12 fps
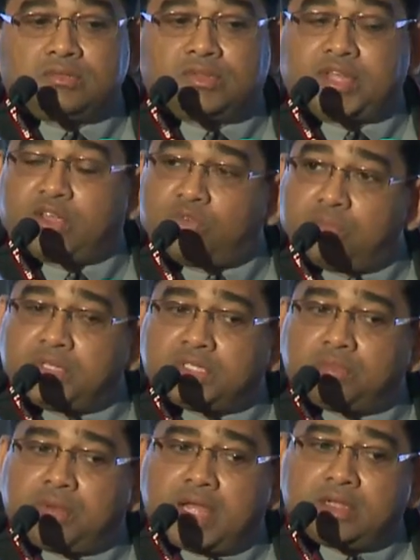with the equipment
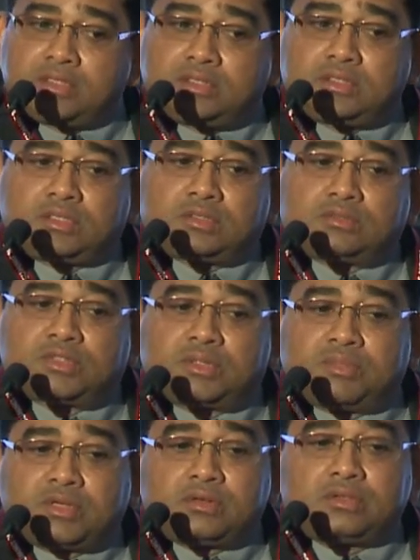suppliers, with
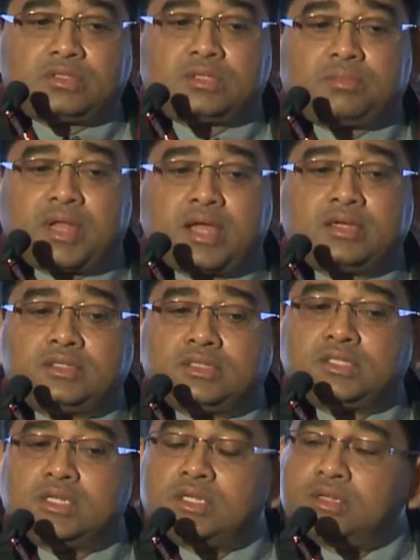the material suppliers,